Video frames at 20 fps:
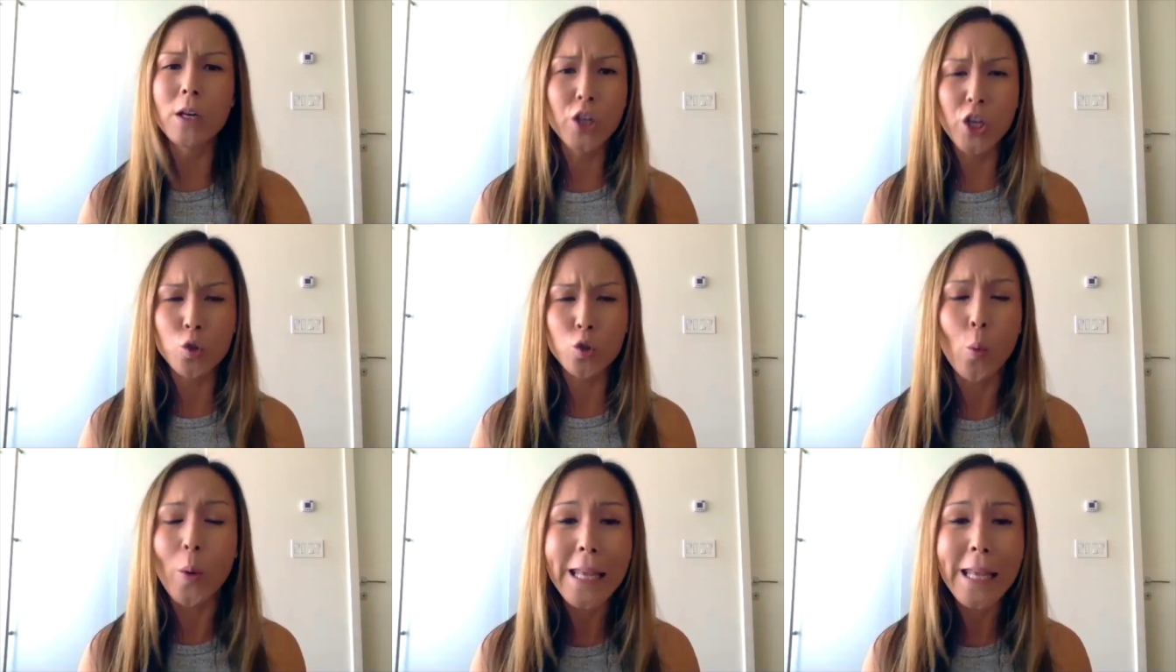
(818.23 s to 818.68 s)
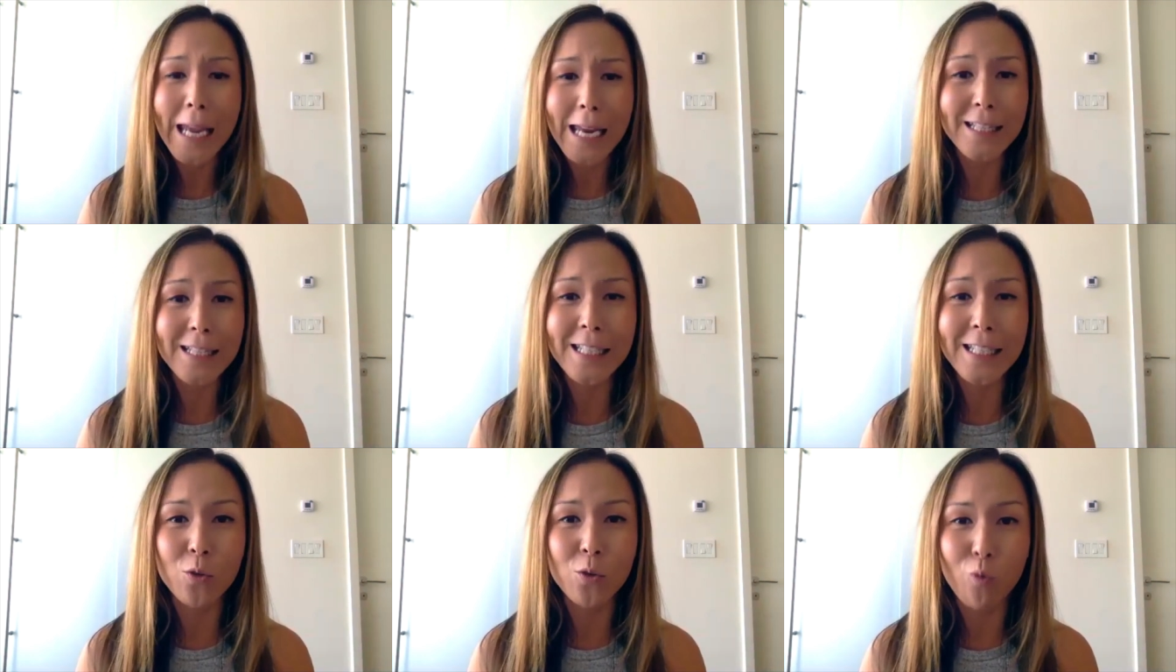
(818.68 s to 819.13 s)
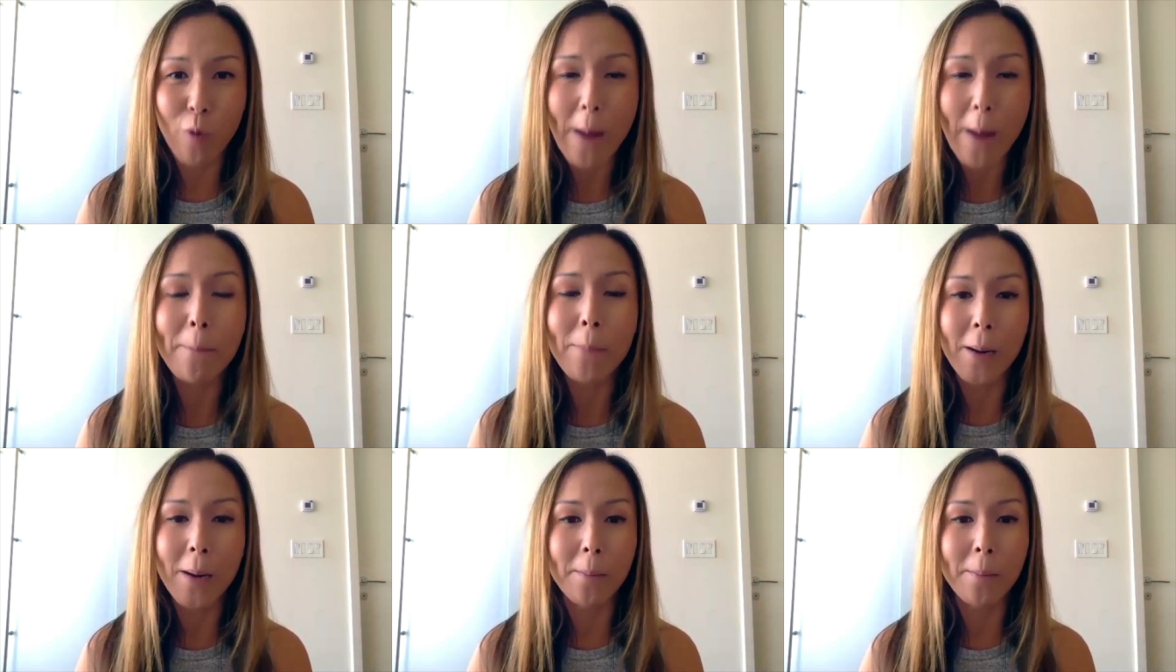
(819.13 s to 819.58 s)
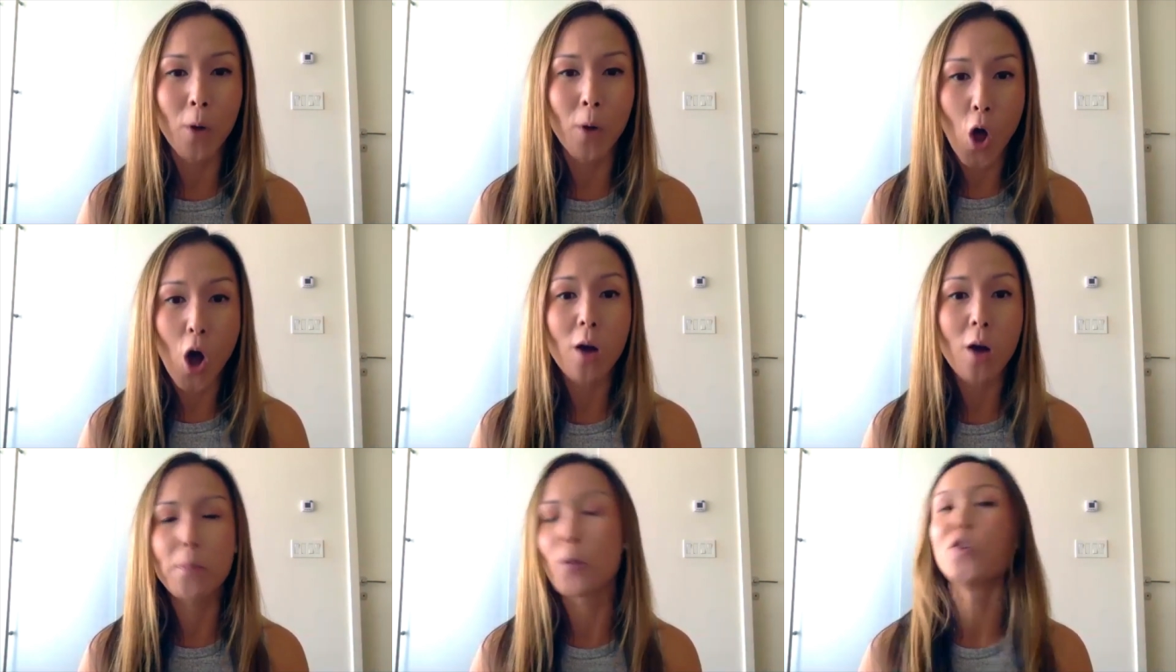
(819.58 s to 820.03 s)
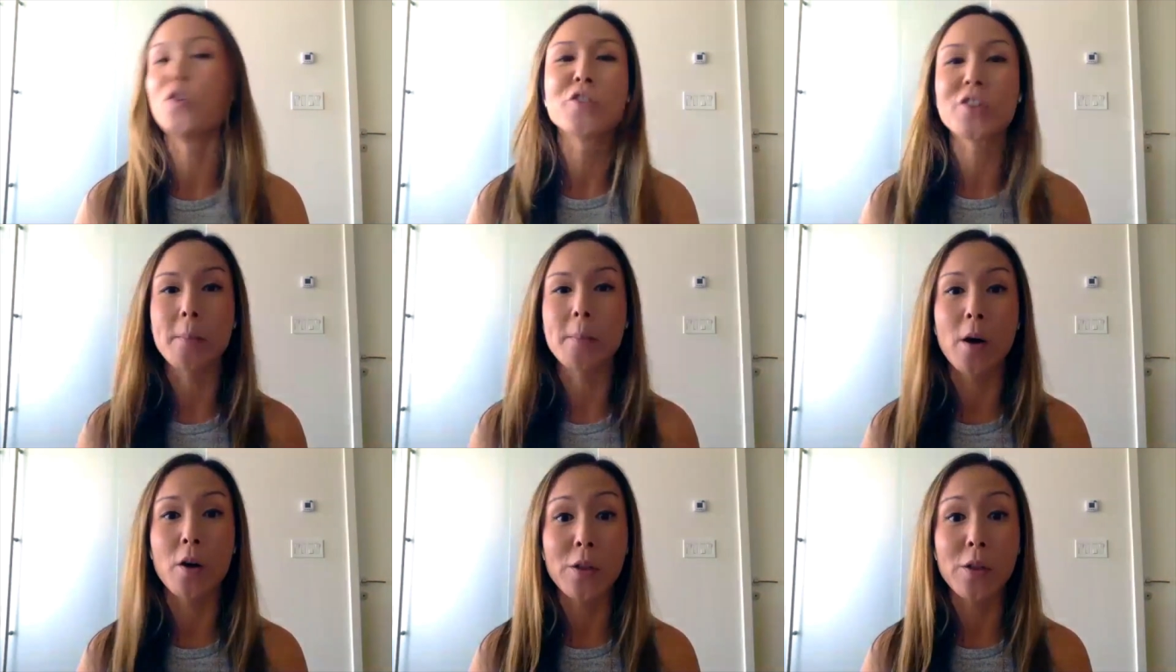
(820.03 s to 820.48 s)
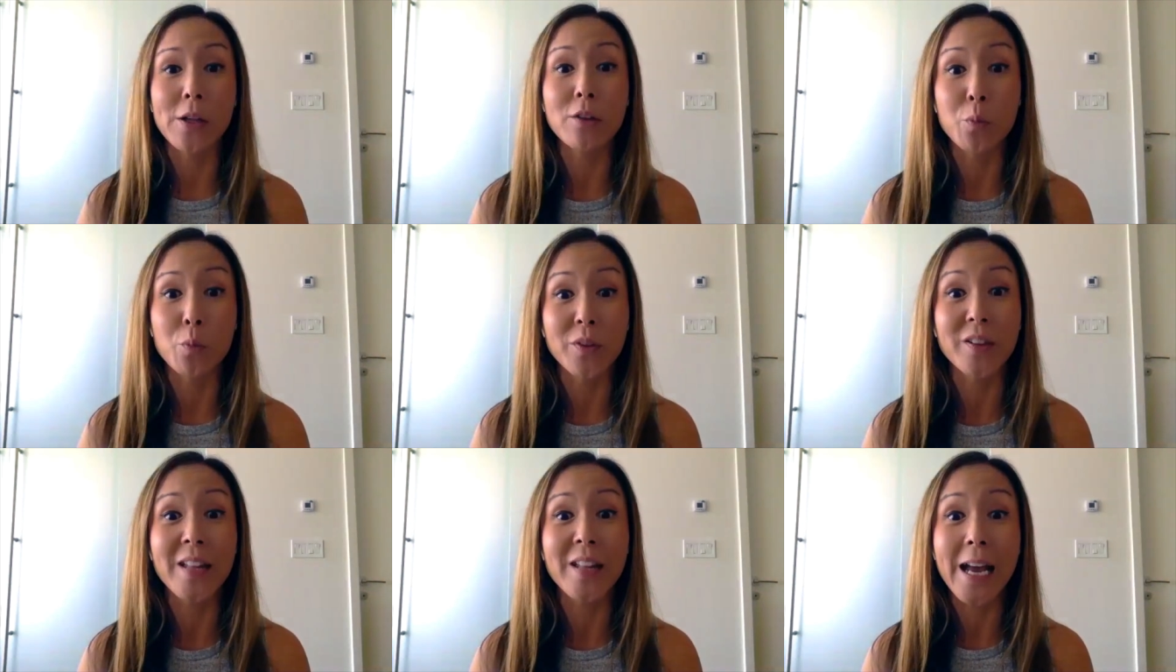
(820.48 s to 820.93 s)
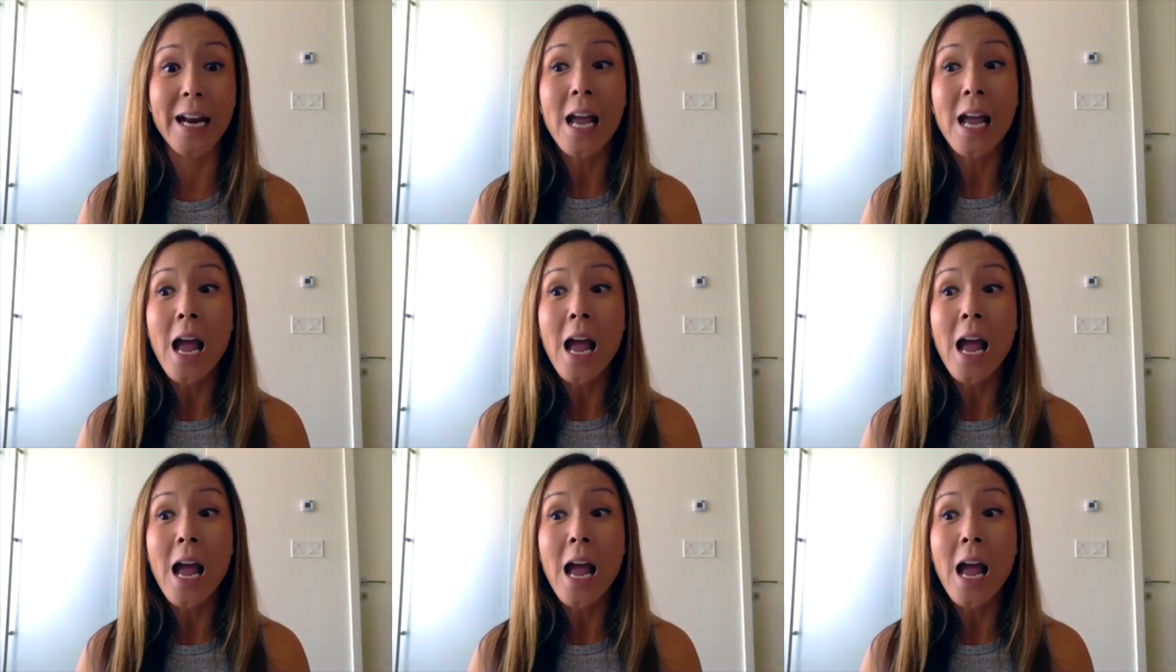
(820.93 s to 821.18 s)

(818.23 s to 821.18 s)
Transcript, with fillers: 2018 wrap-up blog post about this, was that